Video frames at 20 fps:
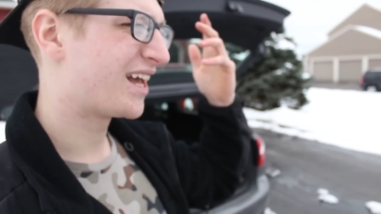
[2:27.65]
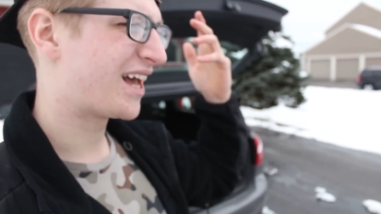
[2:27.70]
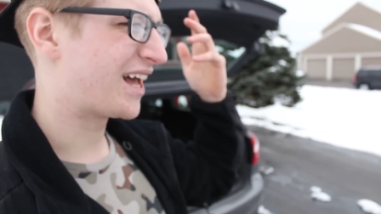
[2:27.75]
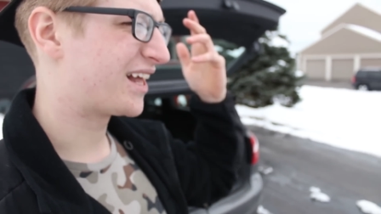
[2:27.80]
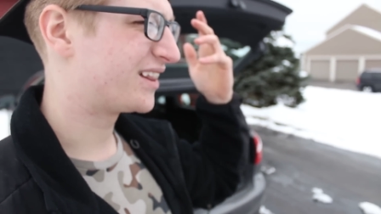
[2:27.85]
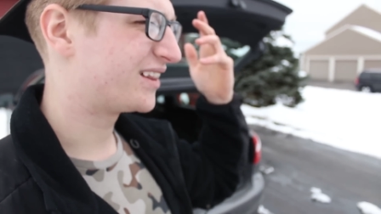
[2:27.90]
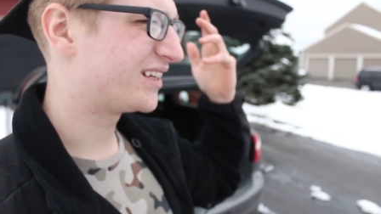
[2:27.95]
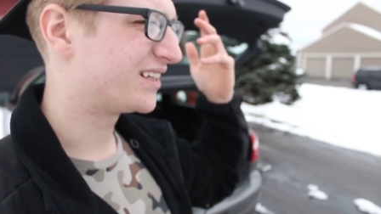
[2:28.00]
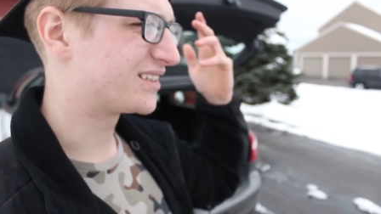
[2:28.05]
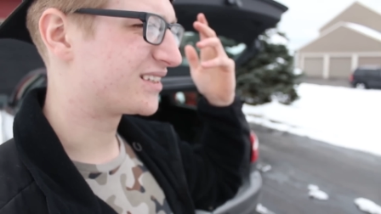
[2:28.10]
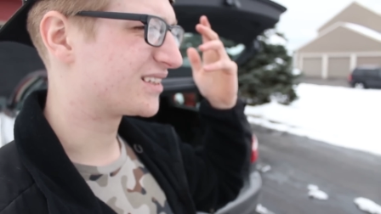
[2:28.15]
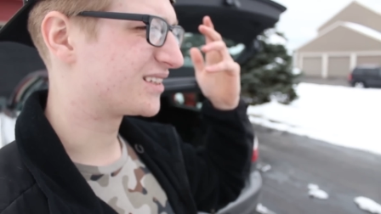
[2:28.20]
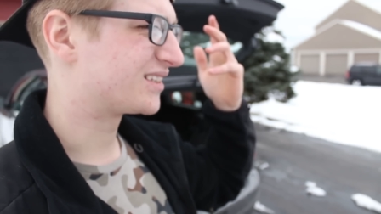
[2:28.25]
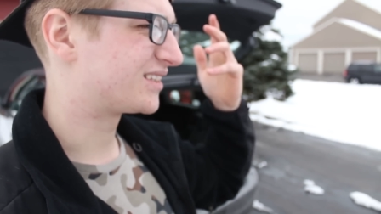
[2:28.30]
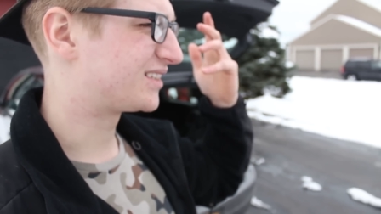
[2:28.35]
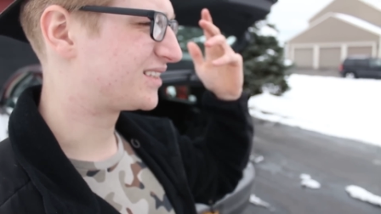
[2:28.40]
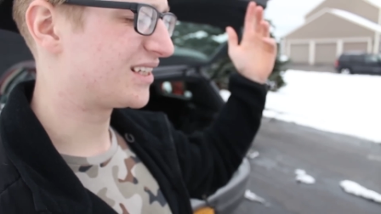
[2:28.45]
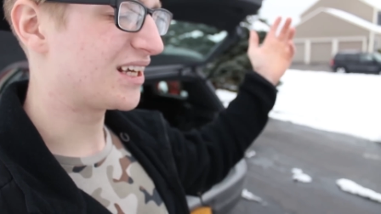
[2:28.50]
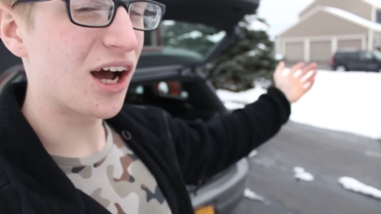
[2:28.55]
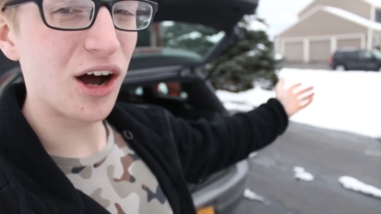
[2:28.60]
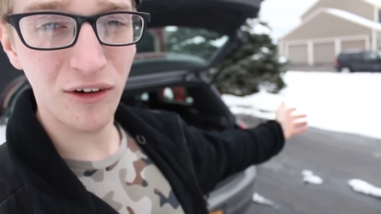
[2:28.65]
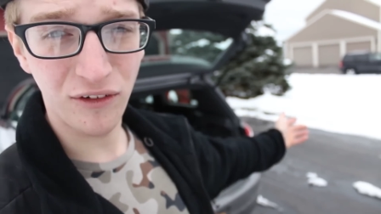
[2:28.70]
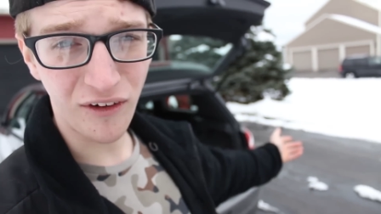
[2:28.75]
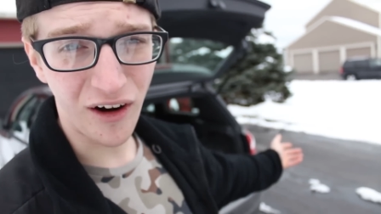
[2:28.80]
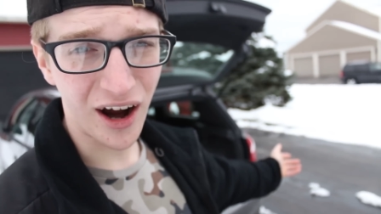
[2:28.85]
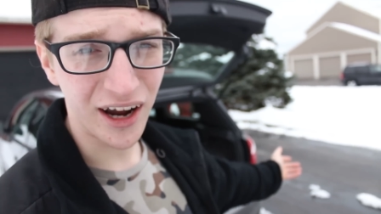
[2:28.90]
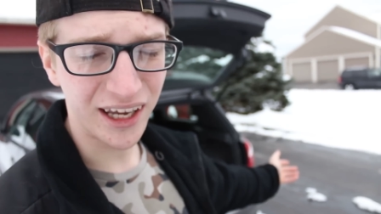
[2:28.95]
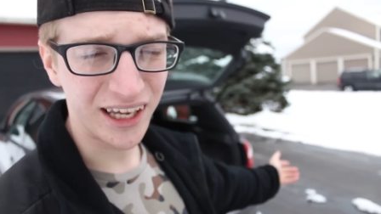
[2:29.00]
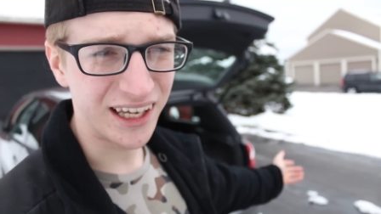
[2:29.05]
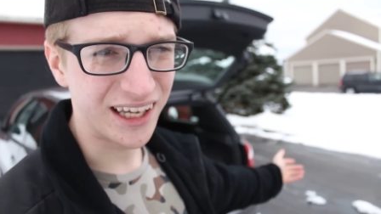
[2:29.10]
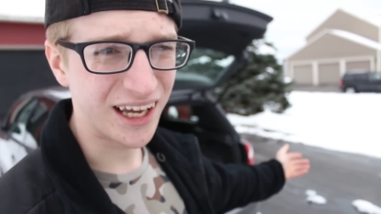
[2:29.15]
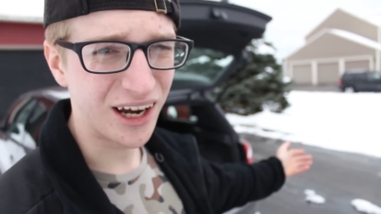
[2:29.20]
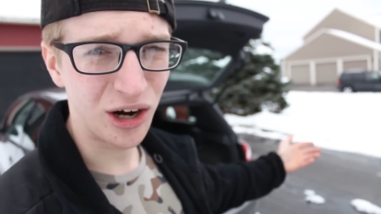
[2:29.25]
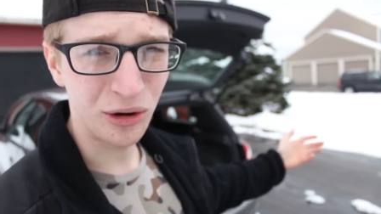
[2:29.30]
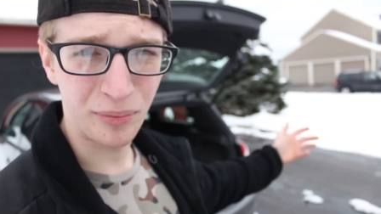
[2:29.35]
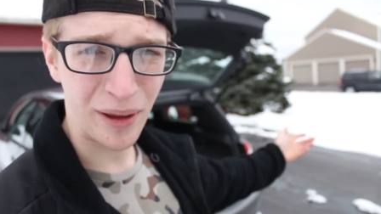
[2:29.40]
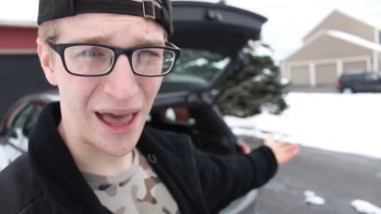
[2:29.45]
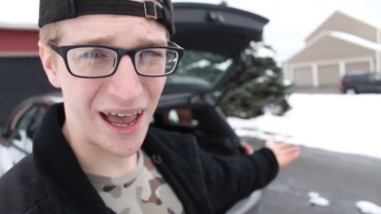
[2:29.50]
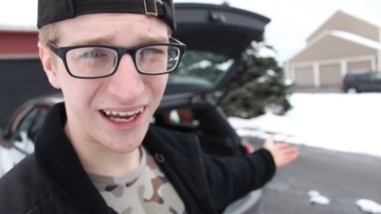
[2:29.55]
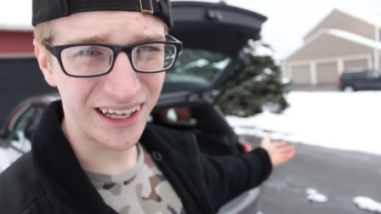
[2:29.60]
at least see how far I can get
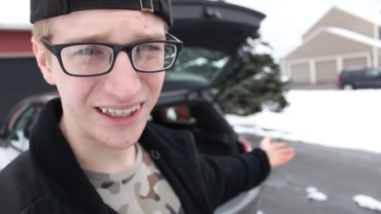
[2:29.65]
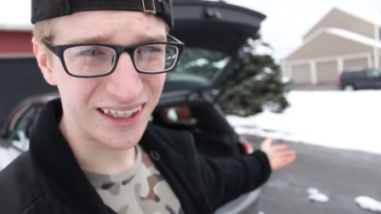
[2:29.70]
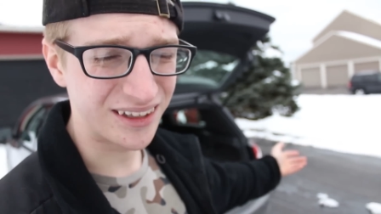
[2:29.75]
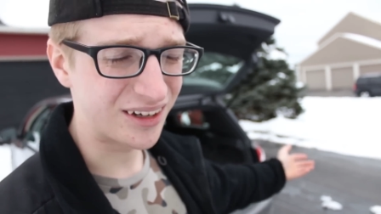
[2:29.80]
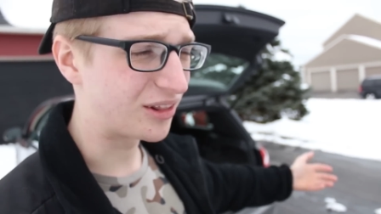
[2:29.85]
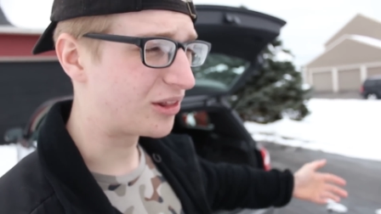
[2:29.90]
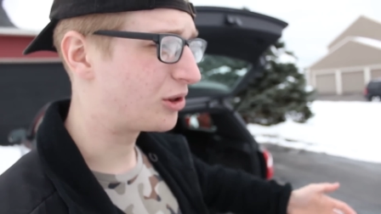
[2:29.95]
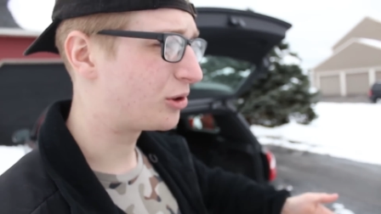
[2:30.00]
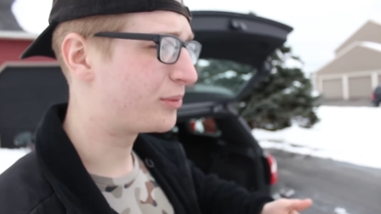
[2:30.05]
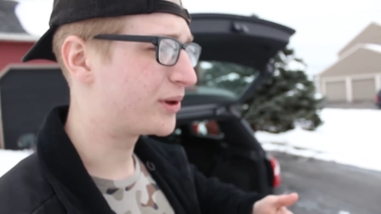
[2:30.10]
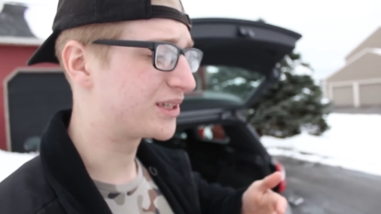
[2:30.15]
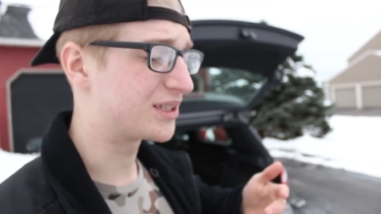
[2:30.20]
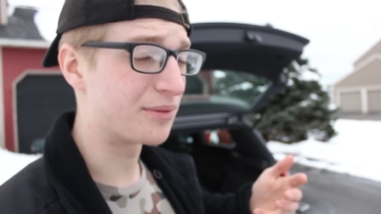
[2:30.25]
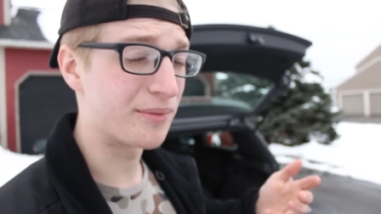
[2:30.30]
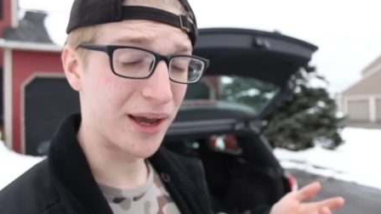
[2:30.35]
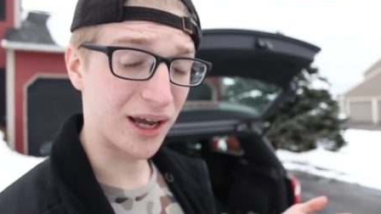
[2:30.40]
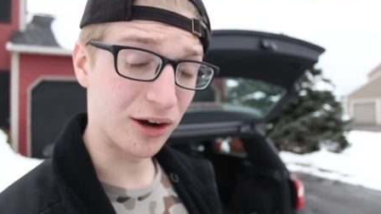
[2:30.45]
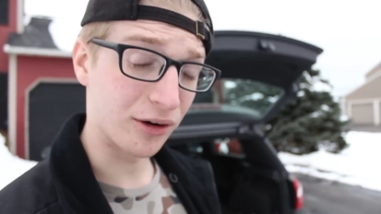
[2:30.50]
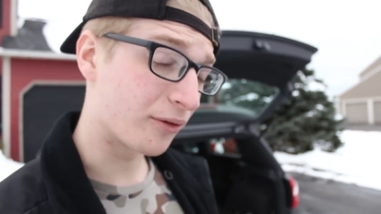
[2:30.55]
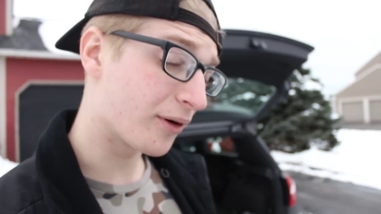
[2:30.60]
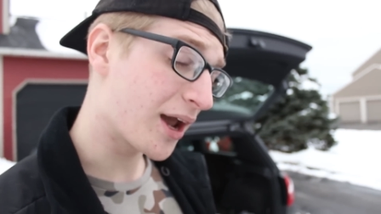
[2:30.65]
or pack it in a little bit to make a